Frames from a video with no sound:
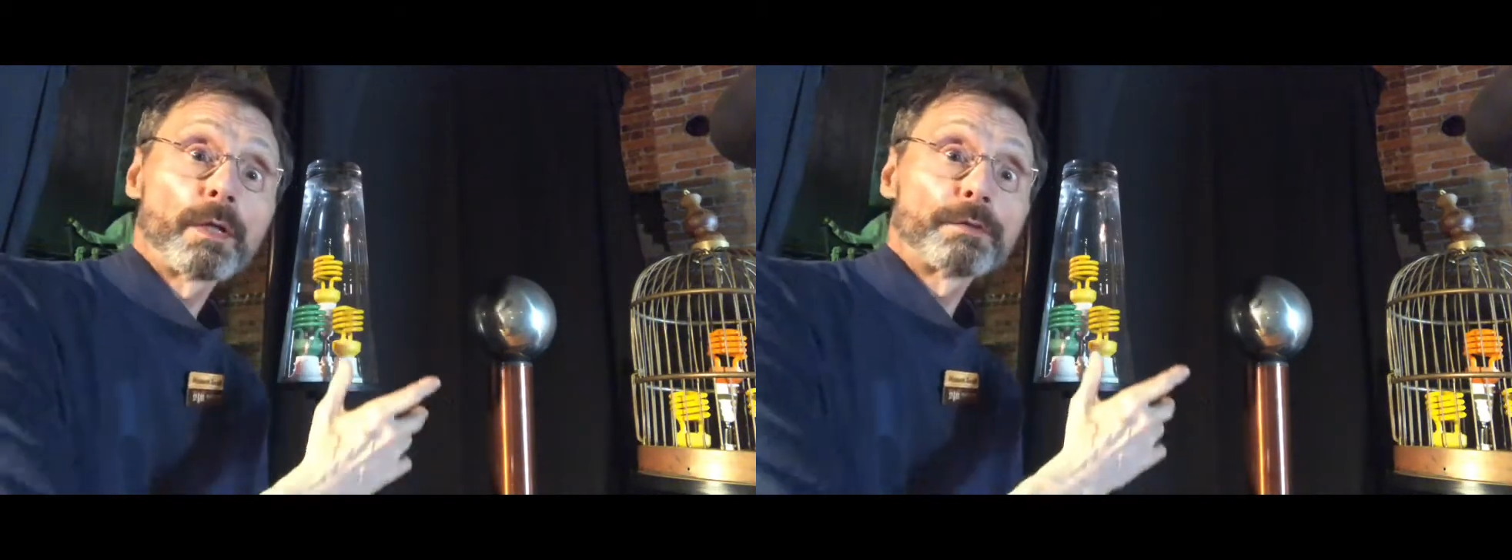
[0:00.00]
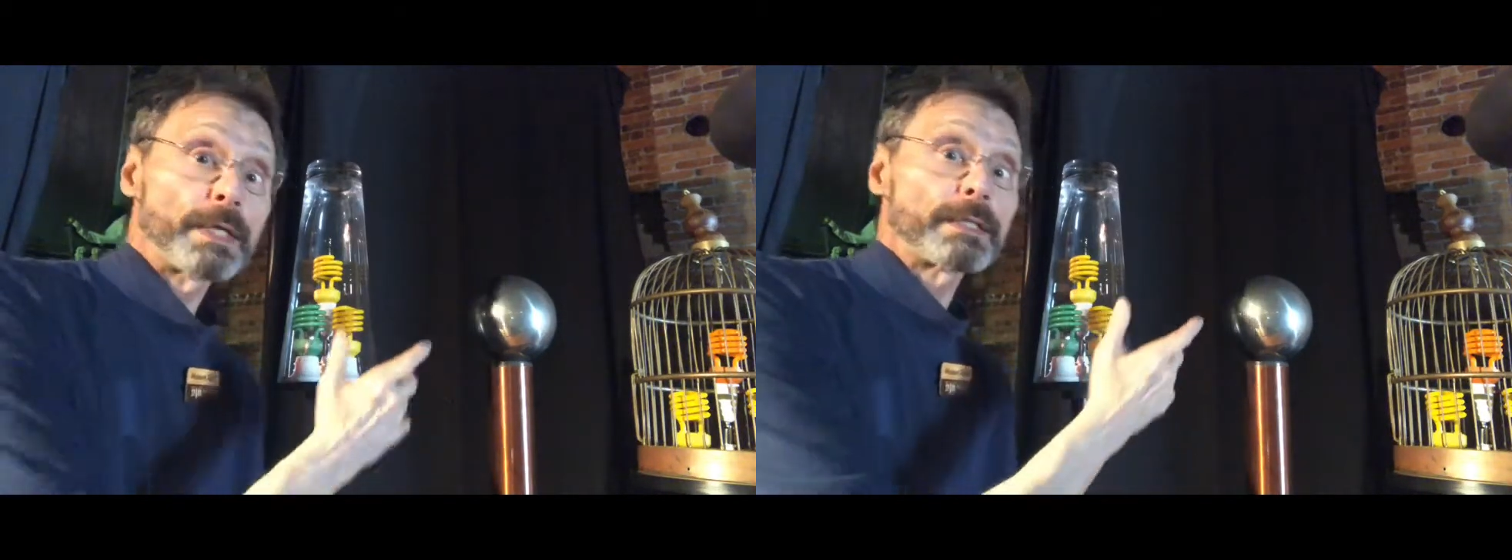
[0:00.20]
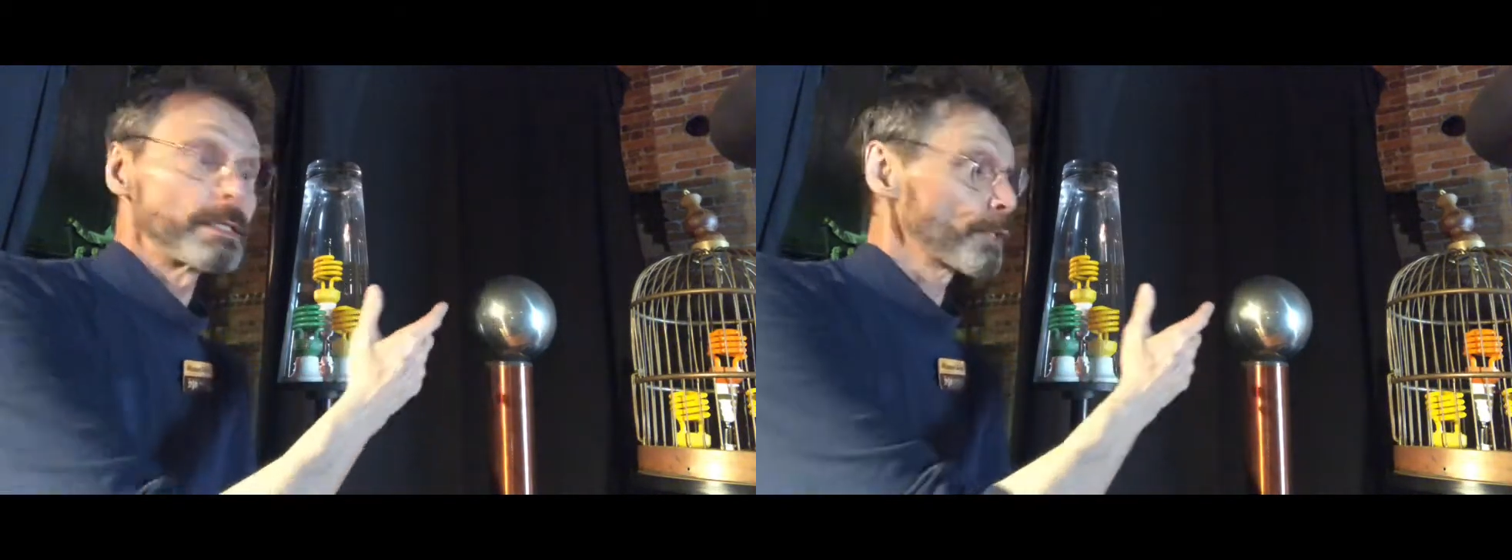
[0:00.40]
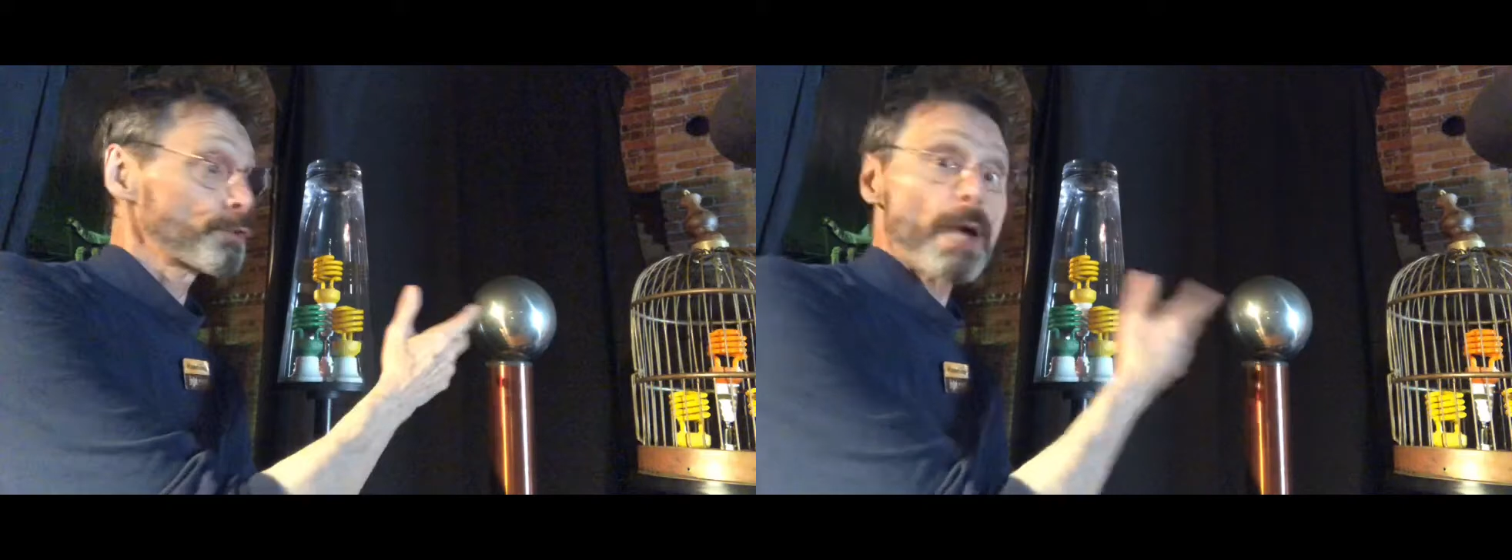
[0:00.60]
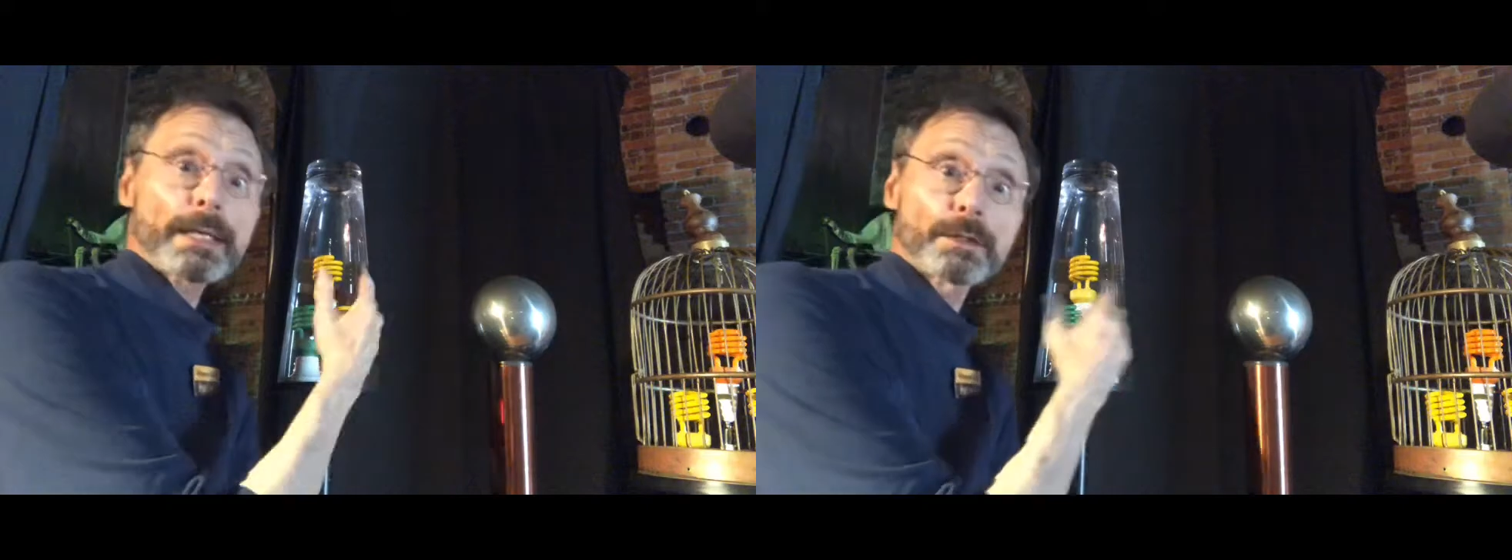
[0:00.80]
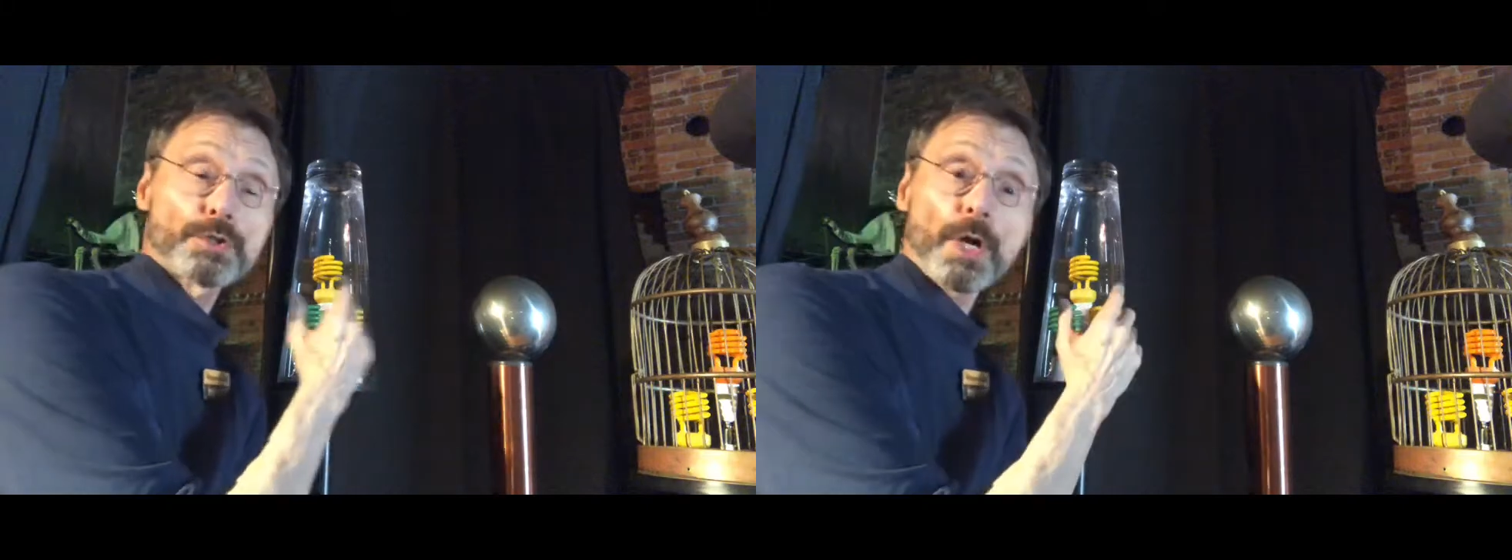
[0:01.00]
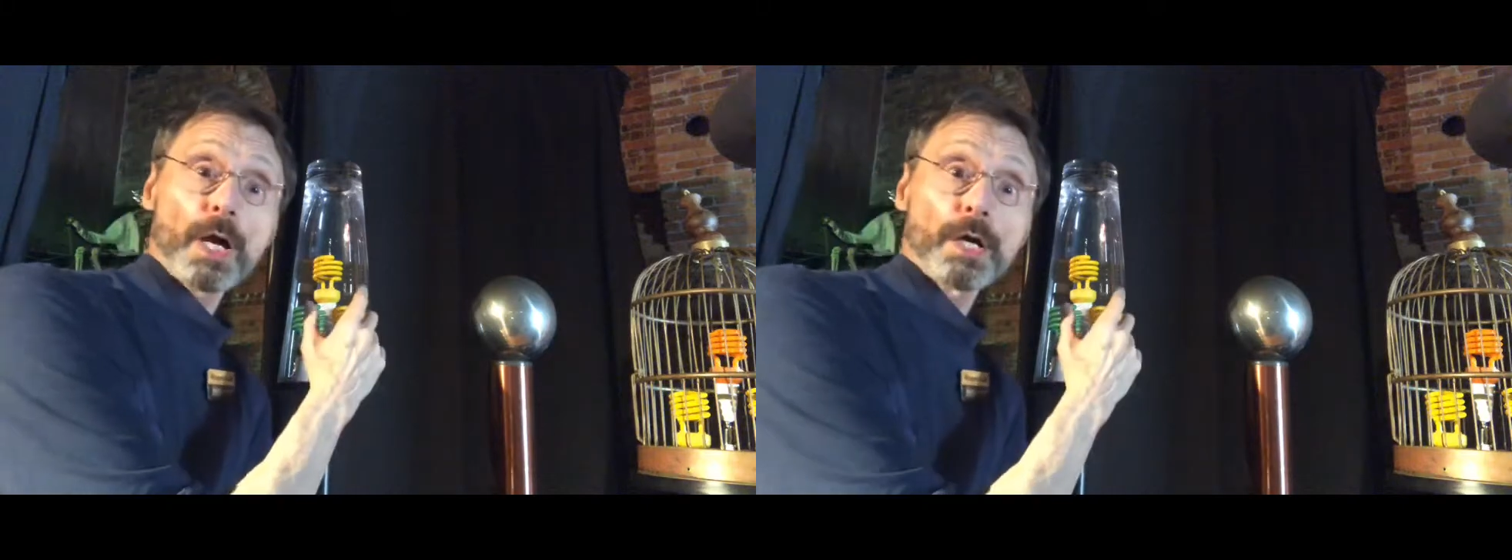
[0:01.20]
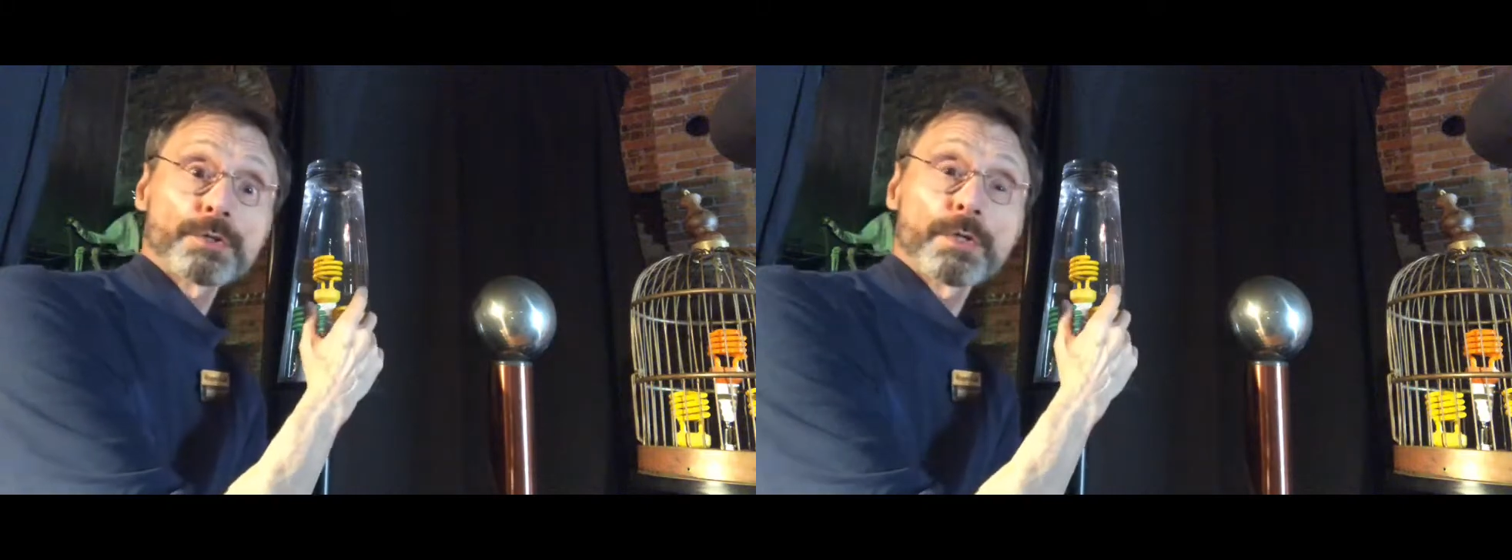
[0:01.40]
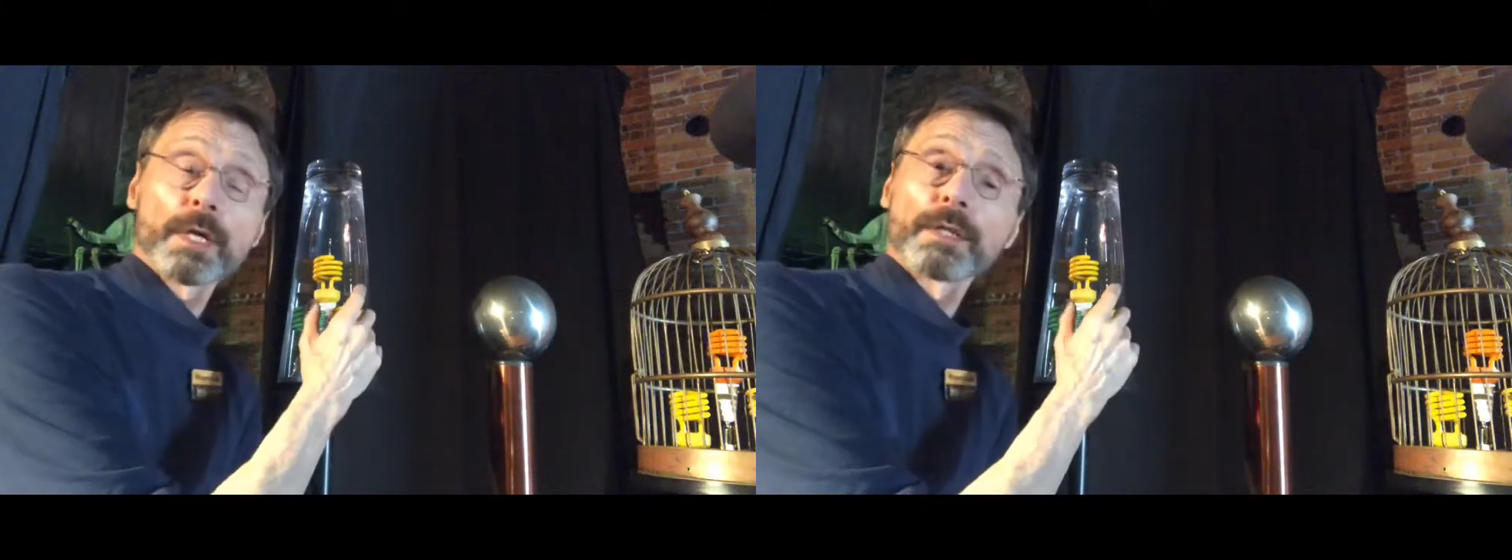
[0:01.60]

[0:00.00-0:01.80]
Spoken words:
They didn't attract the charge.